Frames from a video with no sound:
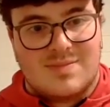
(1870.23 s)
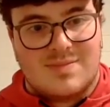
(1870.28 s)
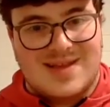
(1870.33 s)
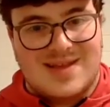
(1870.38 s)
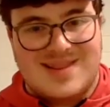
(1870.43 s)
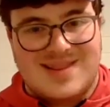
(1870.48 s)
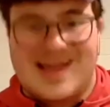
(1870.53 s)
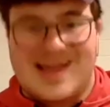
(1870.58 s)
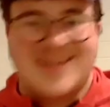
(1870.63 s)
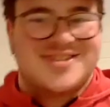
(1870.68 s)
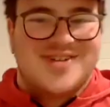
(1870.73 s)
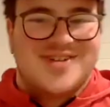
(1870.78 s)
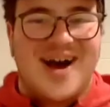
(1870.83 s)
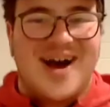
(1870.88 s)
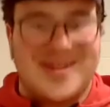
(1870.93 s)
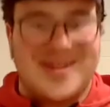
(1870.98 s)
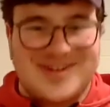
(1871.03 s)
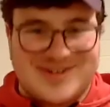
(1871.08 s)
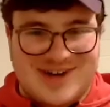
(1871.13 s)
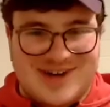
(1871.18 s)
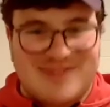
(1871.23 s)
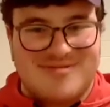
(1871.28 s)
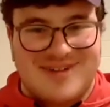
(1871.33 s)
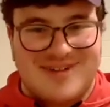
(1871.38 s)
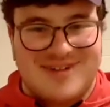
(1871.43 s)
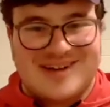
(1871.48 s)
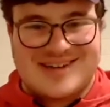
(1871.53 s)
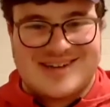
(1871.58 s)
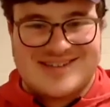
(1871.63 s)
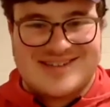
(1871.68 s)
That's not how the draft
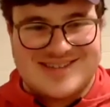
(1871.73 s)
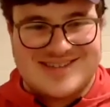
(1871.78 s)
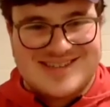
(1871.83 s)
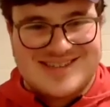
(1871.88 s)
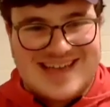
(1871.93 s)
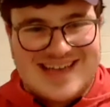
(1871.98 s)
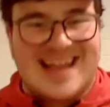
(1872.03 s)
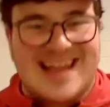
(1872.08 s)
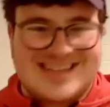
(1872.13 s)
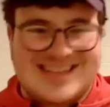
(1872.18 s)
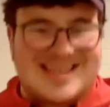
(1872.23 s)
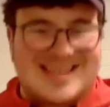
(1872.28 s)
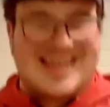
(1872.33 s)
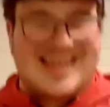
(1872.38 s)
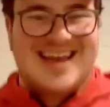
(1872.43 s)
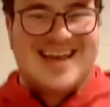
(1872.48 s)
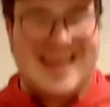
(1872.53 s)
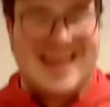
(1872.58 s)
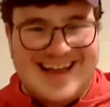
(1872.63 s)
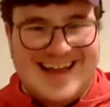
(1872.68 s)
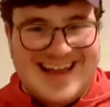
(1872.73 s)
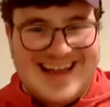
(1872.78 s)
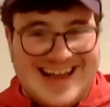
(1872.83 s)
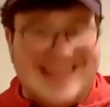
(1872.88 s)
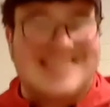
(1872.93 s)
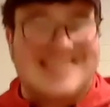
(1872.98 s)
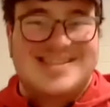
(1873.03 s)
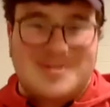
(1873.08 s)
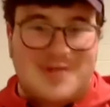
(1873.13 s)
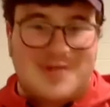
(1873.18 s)
works. Yeah, that's
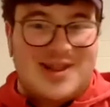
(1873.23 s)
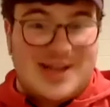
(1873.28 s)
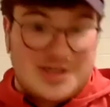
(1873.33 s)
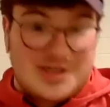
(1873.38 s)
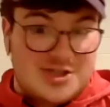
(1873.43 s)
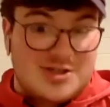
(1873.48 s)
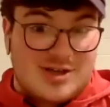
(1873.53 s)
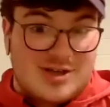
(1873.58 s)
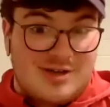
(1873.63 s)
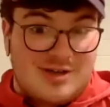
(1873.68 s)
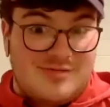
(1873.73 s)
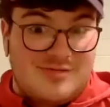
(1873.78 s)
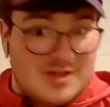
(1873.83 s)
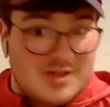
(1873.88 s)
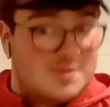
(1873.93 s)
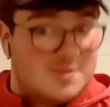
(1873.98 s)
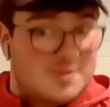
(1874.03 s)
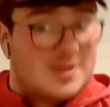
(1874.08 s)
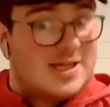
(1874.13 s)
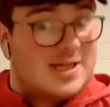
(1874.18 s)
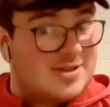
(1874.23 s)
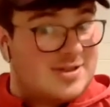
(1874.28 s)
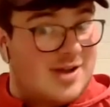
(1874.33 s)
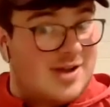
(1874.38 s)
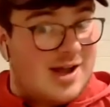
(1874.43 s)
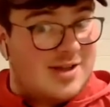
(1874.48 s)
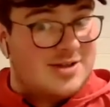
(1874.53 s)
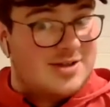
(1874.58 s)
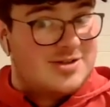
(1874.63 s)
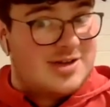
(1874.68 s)
he's the one that should go first, but that's
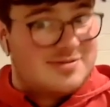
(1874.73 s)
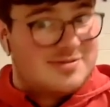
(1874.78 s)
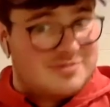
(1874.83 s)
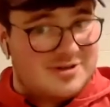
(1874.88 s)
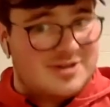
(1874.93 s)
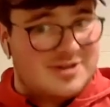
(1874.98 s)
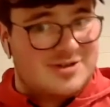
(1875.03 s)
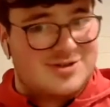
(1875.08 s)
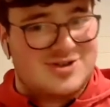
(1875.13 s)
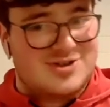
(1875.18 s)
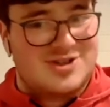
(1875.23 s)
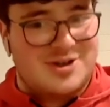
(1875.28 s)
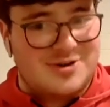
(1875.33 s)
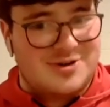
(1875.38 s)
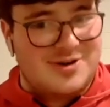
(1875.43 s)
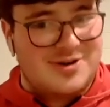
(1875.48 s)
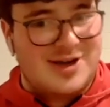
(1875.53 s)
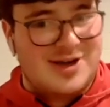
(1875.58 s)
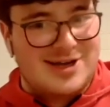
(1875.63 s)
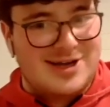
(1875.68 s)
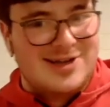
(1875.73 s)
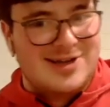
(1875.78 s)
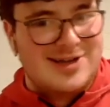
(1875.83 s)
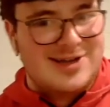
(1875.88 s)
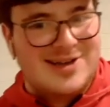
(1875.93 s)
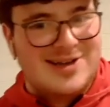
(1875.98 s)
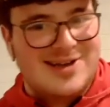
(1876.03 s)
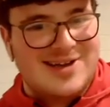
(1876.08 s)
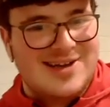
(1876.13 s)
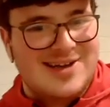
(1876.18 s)
not how the draft works. So,
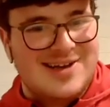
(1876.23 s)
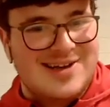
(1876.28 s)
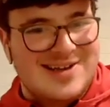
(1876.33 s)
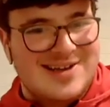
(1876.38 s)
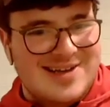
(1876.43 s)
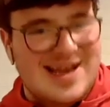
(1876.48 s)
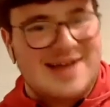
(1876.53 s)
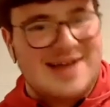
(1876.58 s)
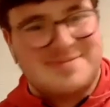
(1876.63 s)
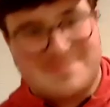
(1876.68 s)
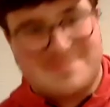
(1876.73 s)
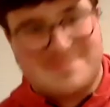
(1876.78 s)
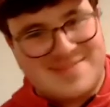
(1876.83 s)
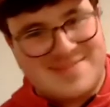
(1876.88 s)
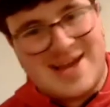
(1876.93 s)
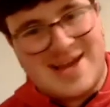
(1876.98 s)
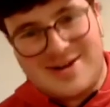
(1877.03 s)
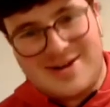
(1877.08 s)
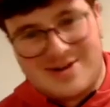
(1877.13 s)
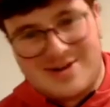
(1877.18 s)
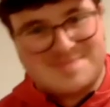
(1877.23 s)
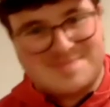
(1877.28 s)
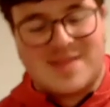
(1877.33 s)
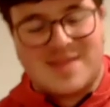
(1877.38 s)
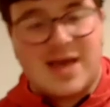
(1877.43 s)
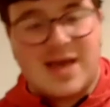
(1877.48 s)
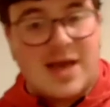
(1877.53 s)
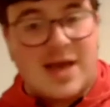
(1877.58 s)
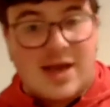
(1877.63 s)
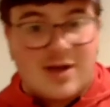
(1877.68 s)
yeah. Anyway,
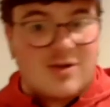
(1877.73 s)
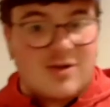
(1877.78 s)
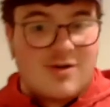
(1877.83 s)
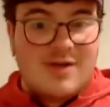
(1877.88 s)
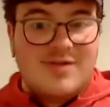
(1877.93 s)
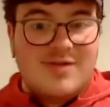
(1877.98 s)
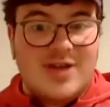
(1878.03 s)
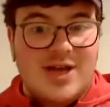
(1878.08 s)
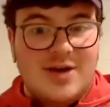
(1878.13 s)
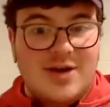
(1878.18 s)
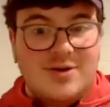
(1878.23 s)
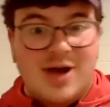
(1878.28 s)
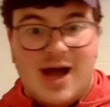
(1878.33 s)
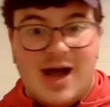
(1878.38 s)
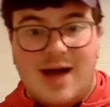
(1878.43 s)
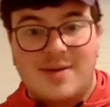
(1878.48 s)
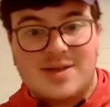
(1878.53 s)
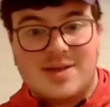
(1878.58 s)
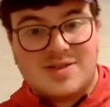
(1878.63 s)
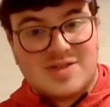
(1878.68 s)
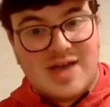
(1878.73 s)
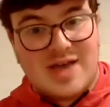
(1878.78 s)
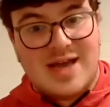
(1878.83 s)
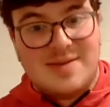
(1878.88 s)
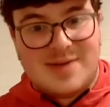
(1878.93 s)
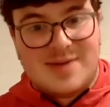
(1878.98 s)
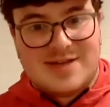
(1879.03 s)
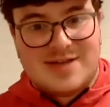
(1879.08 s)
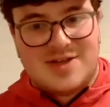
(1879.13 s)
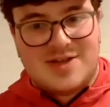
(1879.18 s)
great video. I'm
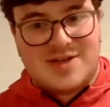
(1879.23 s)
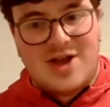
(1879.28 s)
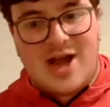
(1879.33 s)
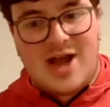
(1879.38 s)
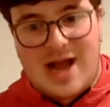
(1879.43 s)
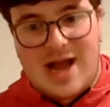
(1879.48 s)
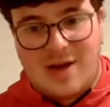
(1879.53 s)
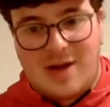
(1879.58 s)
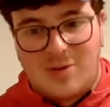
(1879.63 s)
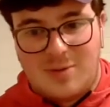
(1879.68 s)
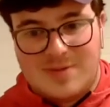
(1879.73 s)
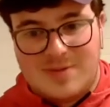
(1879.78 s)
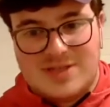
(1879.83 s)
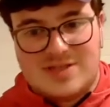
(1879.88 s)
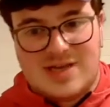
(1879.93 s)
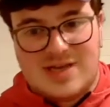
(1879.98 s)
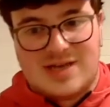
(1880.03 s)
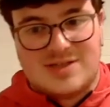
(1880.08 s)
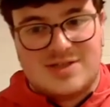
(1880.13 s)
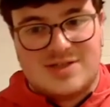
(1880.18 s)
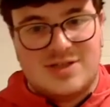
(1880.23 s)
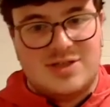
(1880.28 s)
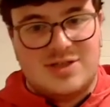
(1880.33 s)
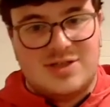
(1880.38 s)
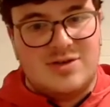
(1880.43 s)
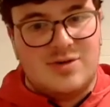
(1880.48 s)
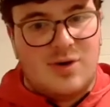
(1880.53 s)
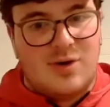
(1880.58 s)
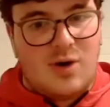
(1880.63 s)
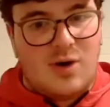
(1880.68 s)
excited about tonight. I will be texting
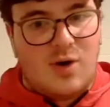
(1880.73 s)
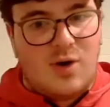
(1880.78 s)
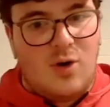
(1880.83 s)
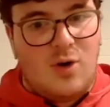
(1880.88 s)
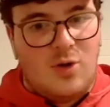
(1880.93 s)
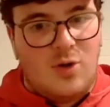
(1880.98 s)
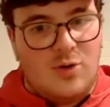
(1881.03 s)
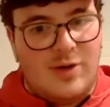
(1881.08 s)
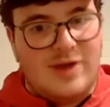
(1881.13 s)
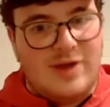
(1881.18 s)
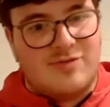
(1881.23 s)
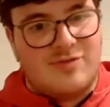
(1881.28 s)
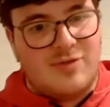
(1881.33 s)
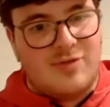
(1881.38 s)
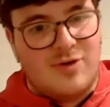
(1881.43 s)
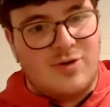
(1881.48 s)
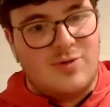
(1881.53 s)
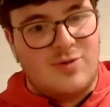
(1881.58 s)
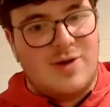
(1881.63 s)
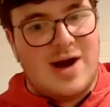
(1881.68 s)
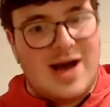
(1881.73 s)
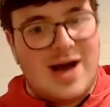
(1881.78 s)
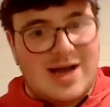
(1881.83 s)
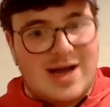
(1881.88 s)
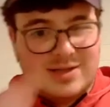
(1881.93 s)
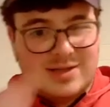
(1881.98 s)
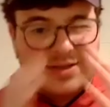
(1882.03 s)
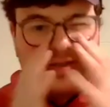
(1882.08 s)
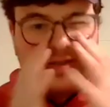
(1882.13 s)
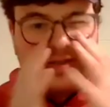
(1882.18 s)
you all the way through,
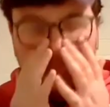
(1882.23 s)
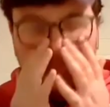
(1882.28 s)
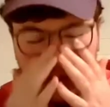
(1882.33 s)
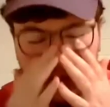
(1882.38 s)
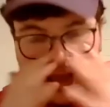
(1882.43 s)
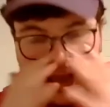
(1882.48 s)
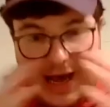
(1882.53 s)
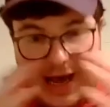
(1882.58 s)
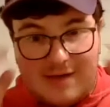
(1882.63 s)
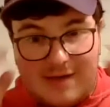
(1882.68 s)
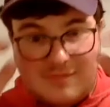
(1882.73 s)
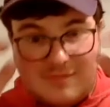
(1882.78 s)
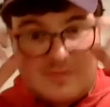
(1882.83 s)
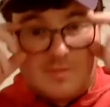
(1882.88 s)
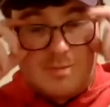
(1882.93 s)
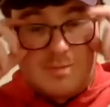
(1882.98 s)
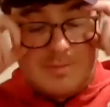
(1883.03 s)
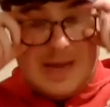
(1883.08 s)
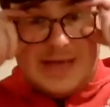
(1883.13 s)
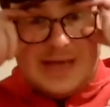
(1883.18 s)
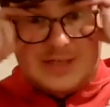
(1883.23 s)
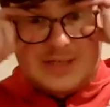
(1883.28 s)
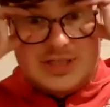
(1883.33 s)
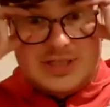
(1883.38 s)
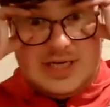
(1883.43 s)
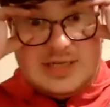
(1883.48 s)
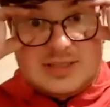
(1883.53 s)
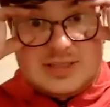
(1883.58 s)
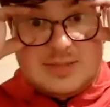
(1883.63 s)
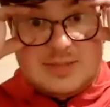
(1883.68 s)
and we'll have
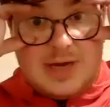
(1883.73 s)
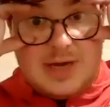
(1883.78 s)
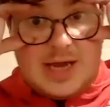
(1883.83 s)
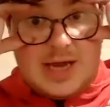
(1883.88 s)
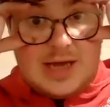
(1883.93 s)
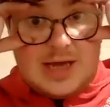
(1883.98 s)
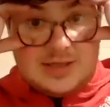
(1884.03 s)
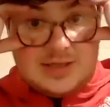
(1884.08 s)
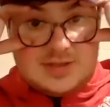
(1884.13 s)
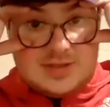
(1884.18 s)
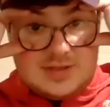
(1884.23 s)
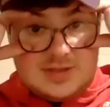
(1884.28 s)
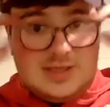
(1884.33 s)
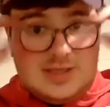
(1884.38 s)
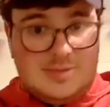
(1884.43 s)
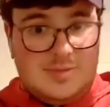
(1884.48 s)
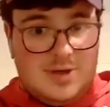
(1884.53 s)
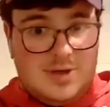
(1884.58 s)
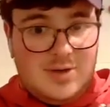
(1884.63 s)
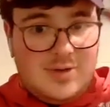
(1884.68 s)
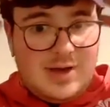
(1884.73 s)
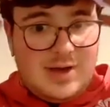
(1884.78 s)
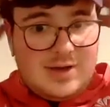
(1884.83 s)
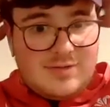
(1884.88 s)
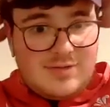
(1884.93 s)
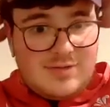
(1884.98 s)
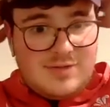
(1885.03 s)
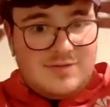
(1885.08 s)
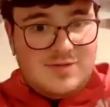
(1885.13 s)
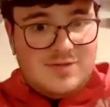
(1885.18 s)
matchsticks in my eyes to keep me awake for the full.